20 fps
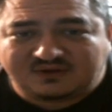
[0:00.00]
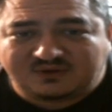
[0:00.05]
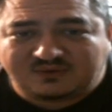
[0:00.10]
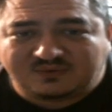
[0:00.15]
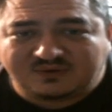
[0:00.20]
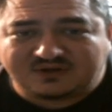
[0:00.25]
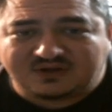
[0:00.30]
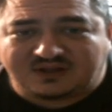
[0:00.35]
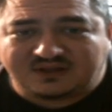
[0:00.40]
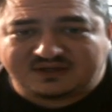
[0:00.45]

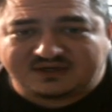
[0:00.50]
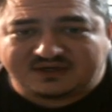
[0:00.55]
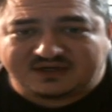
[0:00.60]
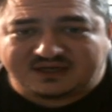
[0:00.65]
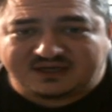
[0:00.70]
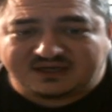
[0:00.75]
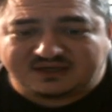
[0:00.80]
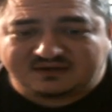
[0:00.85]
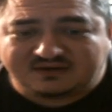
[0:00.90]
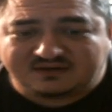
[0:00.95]
we'll call it a
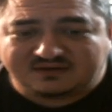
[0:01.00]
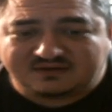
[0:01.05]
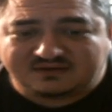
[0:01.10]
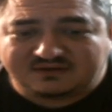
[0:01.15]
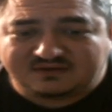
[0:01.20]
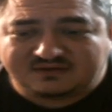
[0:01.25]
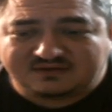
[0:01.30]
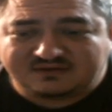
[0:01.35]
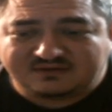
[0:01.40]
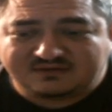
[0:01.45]
night.
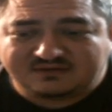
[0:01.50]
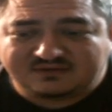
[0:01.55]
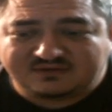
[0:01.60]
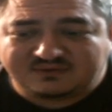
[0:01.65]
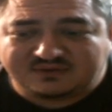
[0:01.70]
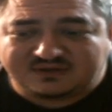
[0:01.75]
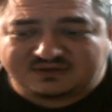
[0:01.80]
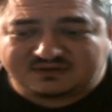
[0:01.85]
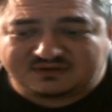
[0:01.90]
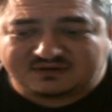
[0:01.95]
Do
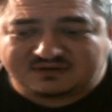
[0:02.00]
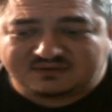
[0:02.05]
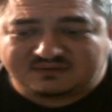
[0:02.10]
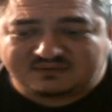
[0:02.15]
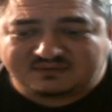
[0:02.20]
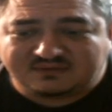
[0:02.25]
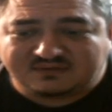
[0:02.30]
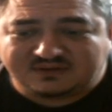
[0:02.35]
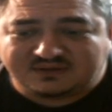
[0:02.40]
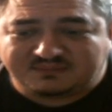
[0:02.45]
it a
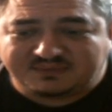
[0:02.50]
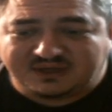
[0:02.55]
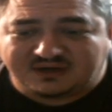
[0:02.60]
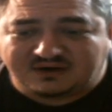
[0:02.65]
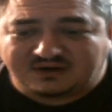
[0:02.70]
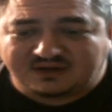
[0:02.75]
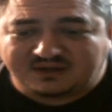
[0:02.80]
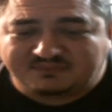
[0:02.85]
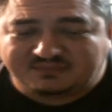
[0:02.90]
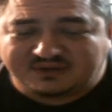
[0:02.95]
little bit
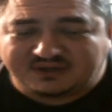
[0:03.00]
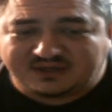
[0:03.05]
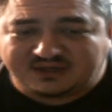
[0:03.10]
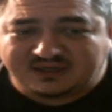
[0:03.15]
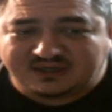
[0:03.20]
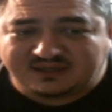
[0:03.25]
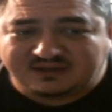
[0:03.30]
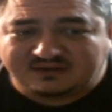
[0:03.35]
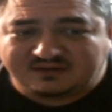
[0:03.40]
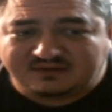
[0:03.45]
early, but
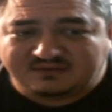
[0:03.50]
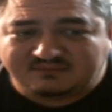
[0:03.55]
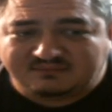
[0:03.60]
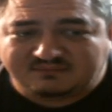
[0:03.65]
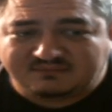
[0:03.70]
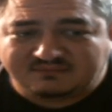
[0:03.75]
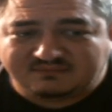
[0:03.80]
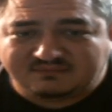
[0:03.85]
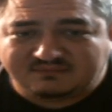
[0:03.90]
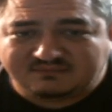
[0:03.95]
I
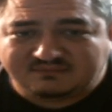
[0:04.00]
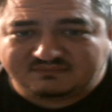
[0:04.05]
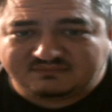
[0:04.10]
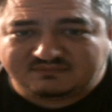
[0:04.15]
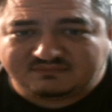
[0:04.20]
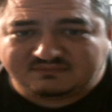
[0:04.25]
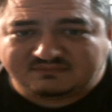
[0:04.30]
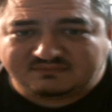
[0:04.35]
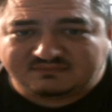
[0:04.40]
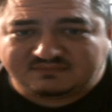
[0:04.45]

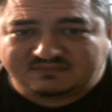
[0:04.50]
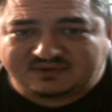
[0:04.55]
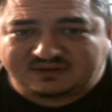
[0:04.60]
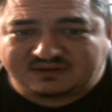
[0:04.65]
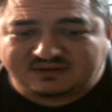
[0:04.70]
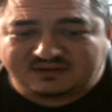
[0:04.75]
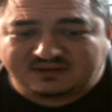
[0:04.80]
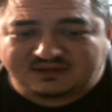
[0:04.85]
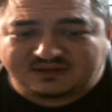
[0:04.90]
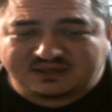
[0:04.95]

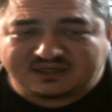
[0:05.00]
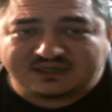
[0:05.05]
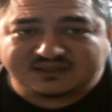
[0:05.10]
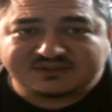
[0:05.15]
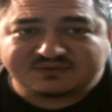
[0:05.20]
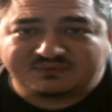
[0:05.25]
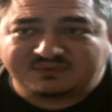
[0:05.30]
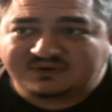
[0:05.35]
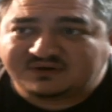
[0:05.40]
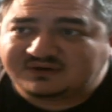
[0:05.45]
guess
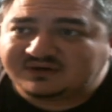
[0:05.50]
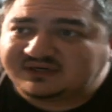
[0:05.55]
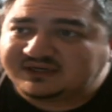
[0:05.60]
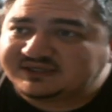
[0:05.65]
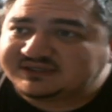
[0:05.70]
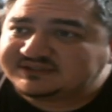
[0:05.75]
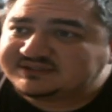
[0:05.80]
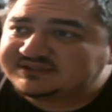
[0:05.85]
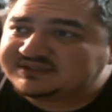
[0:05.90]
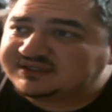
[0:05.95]
where
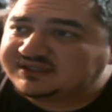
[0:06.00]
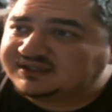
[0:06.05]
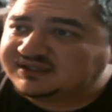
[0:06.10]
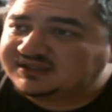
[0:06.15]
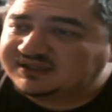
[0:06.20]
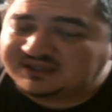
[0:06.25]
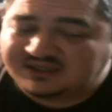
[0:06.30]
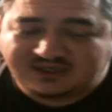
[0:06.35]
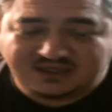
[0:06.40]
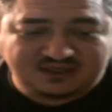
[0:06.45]
is the
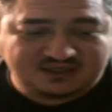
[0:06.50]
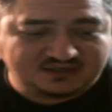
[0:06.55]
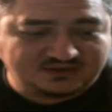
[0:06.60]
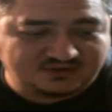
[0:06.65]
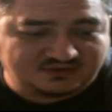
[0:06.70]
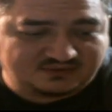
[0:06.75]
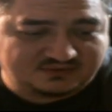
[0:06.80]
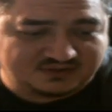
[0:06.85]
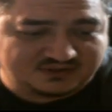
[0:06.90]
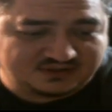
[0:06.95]
link?
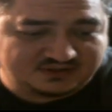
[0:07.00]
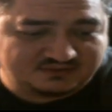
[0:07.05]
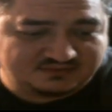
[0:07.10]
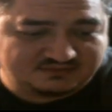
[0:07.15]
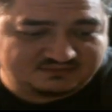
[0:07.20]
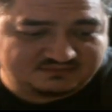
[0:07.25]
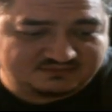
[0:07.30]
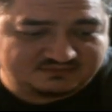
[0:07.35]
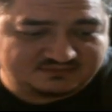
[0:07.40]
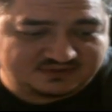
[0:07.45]
Hold on,
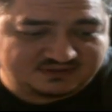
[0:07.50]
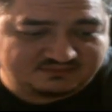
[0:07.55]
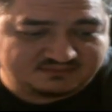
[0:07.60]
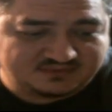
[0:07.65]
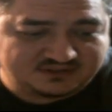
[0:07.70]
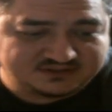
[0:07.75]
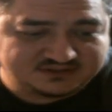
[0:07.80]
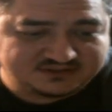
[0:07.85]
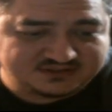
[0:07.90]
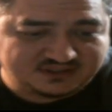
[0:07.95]
I'm
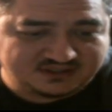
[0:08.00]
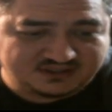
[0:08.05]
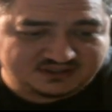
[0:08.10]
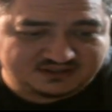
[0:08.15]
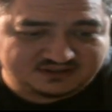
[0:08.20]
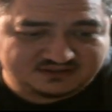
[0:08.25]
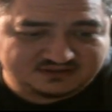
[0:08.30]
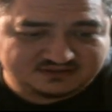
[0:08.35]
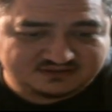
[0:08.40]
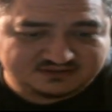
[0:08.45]
not just gonna